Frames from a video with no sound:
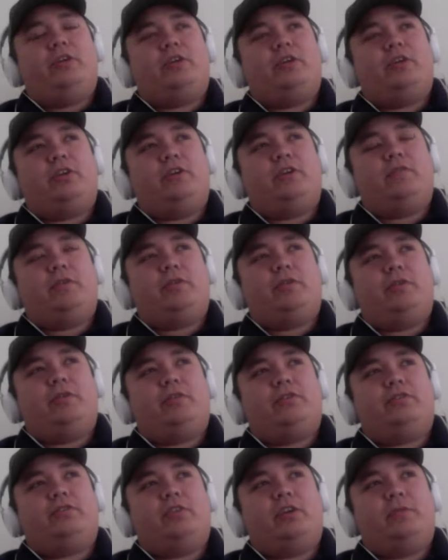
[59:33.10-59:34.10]
you can go to
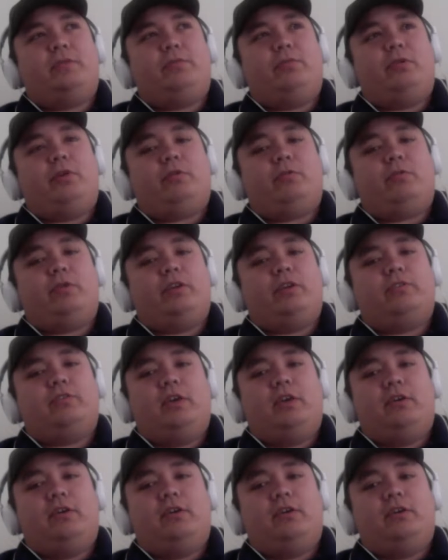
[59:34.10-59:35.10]
Singapore where it's
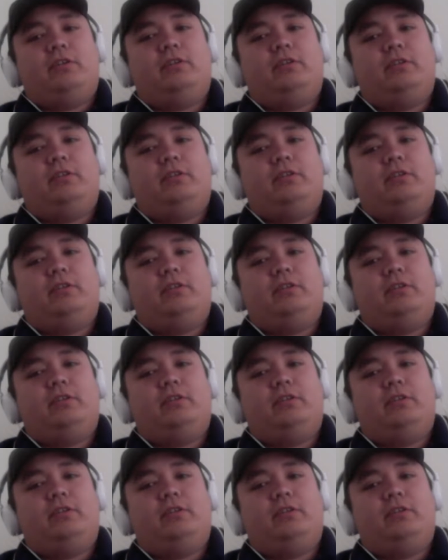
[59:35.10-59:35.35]
legal.